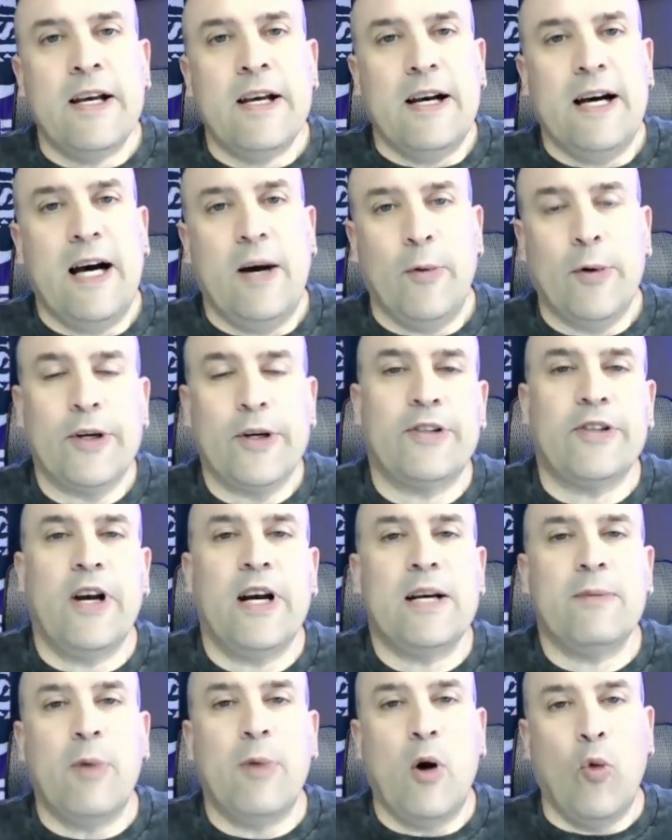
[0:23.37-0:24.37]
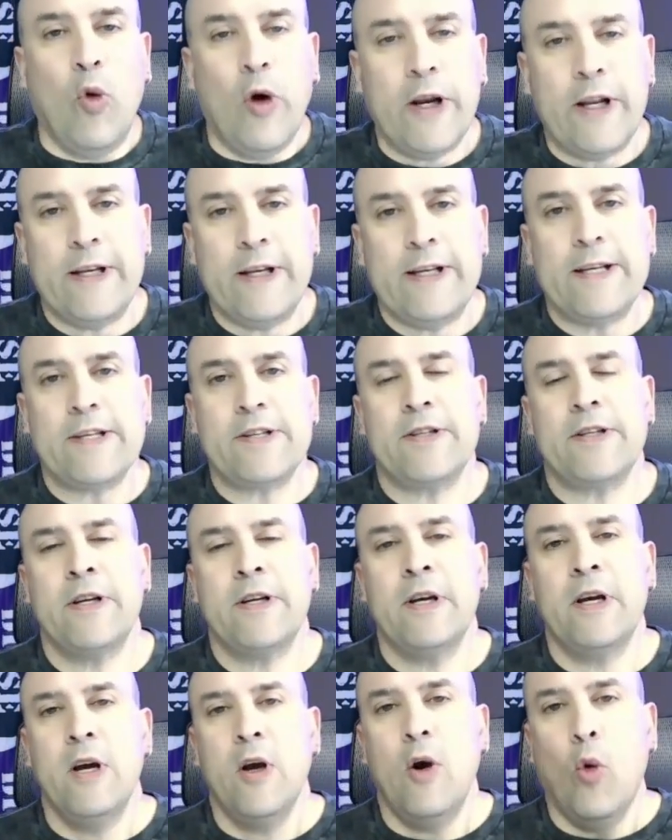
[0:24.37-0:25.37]
We're going to talk about what it is,
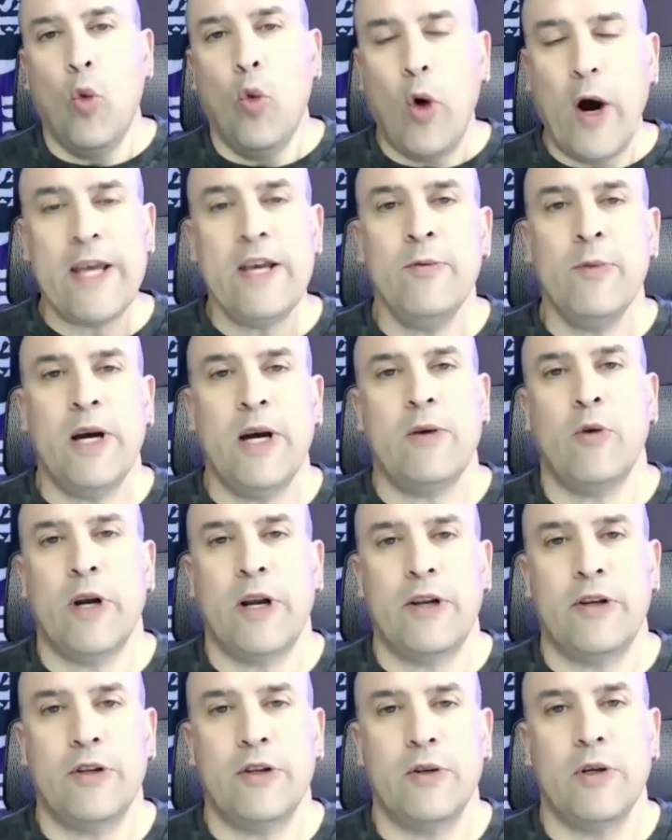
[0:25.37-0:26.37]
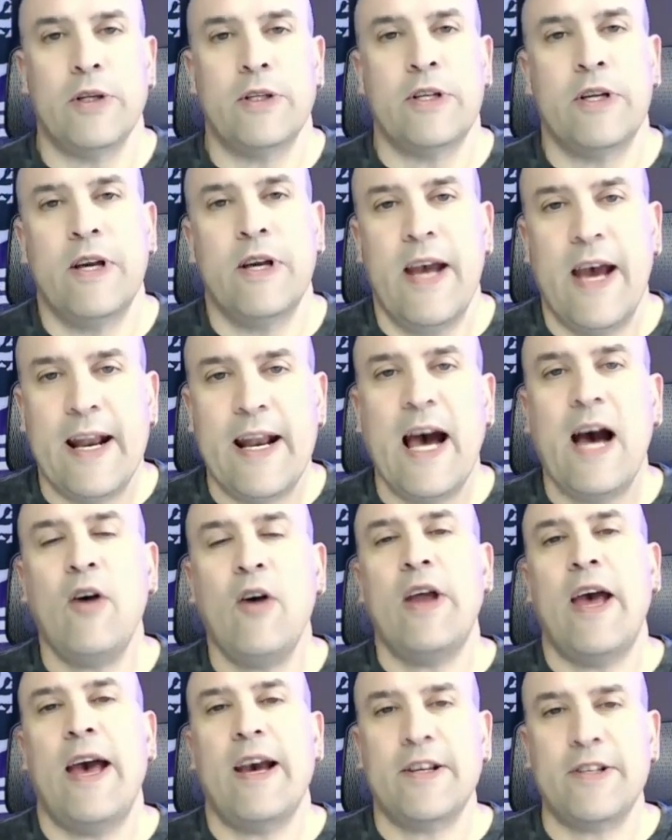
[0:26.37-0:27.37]
why you might want to do it, and how
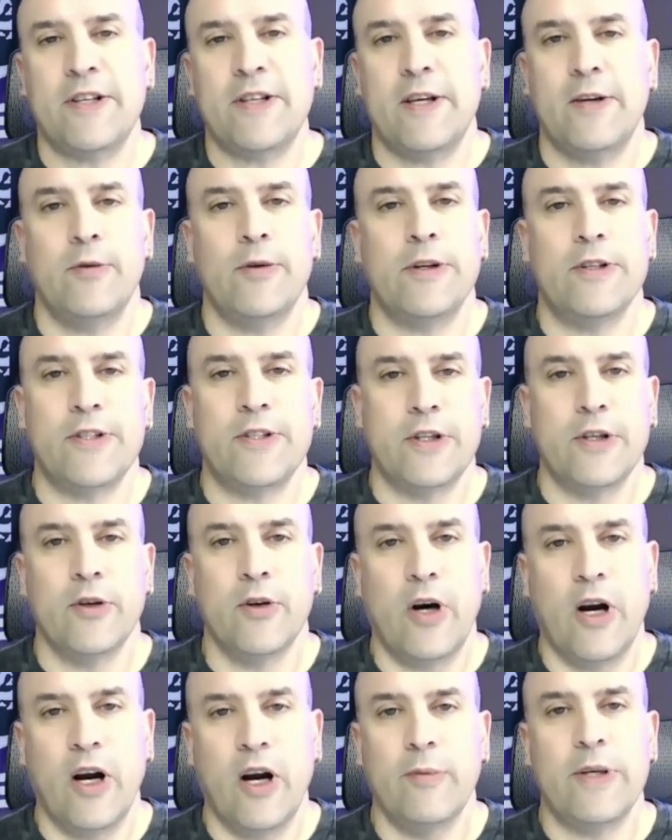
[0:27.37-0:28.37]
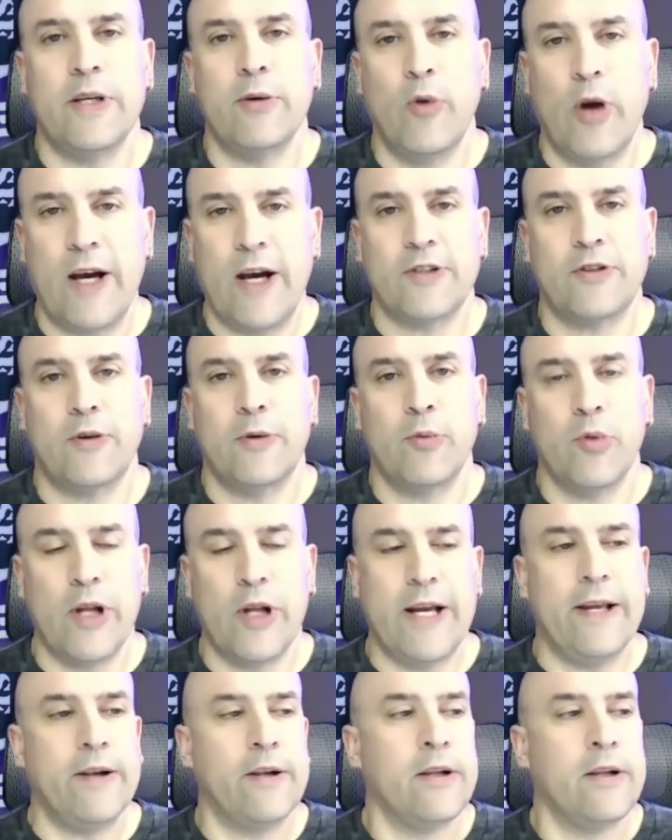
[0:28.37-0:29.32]
to execute a zero RB roster plan.